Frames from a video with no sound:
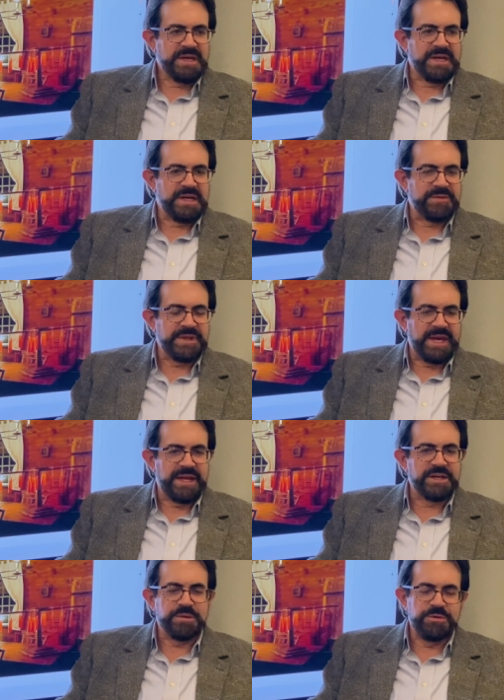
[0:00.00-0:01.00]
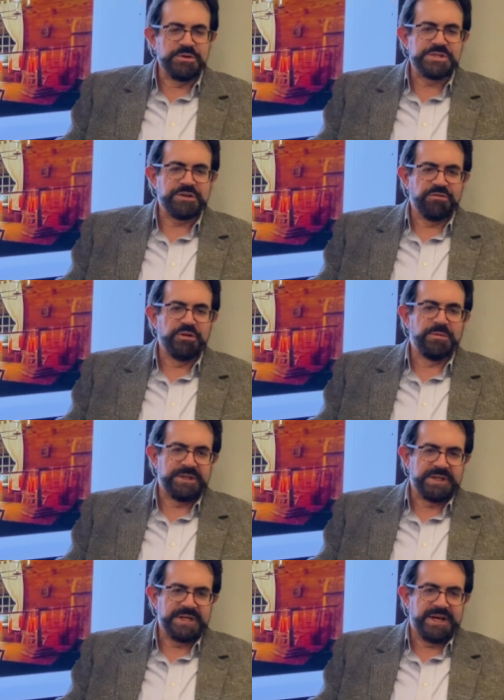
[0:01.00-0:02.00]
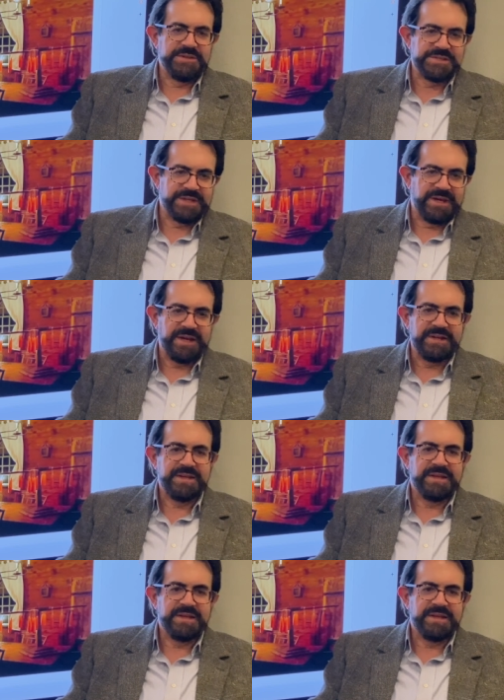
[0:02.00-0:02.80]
uh, they added a music room on the downside